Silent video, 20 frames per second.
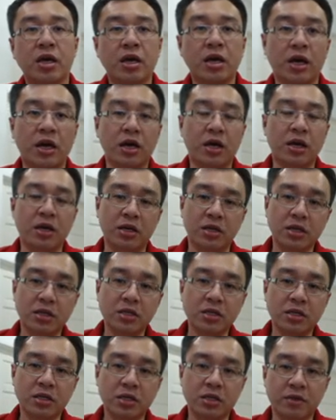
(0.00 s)
And
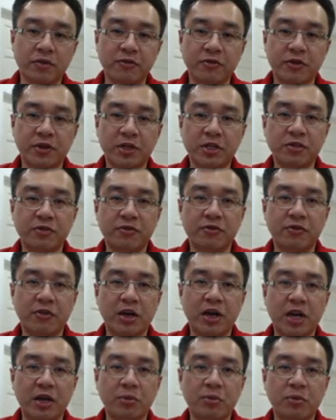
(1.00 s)
this is the first
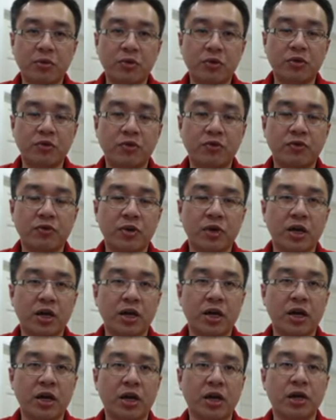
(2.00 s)
5 move,
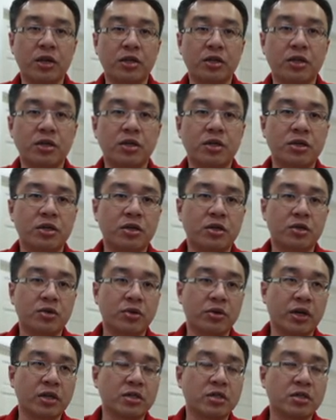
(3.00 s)
and you
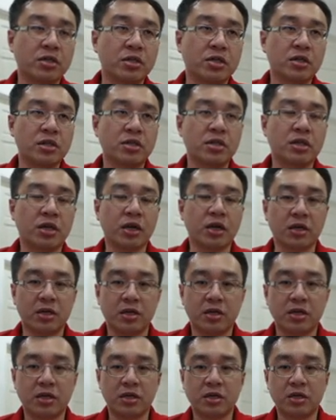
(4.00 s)
can see that
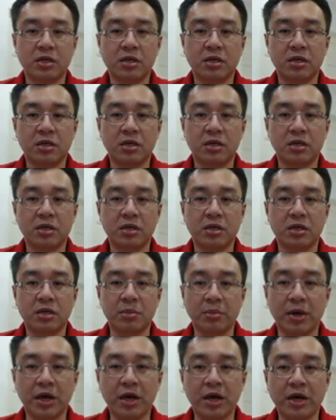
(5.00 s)
the
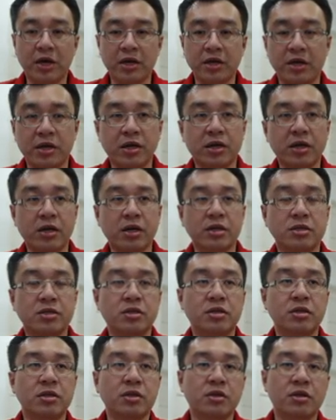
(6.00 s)
black has
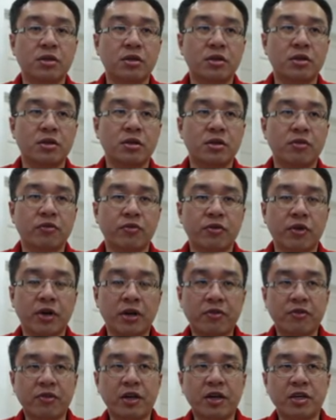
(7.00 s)
very
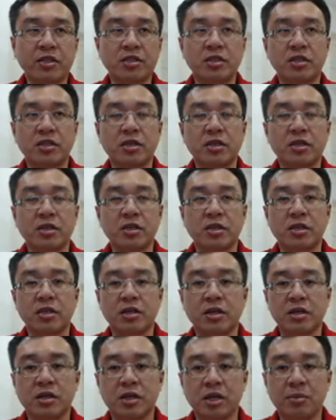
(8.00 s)
fast
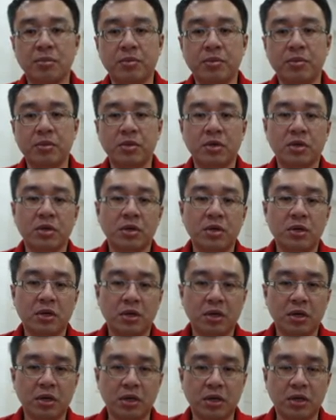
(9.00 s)
keep
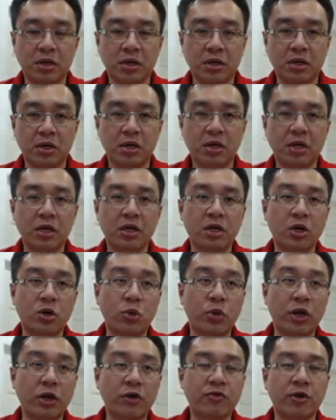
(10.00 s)
the king
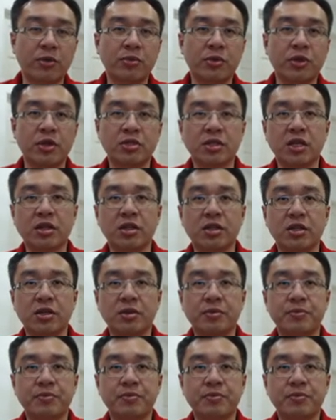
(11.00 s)
away from the center.